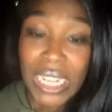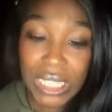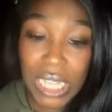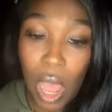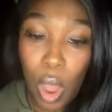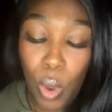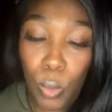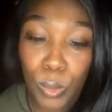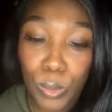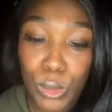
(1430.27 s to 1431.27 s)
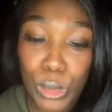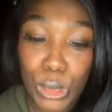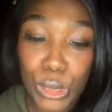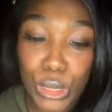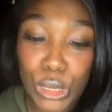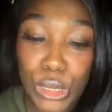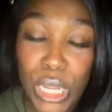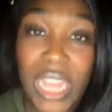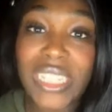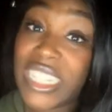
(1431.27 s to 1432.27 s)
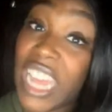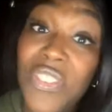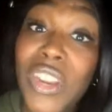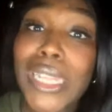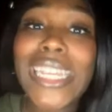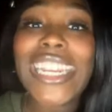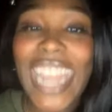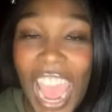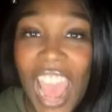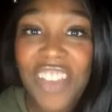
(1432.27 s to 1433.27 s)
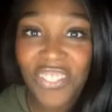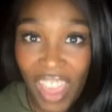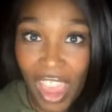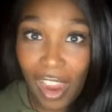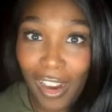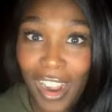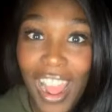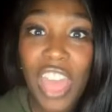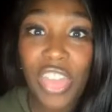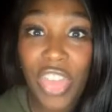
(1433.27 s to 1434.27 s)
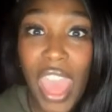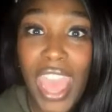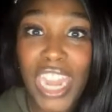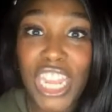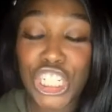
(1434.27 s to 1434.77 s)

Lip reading: so it's definitely not fair that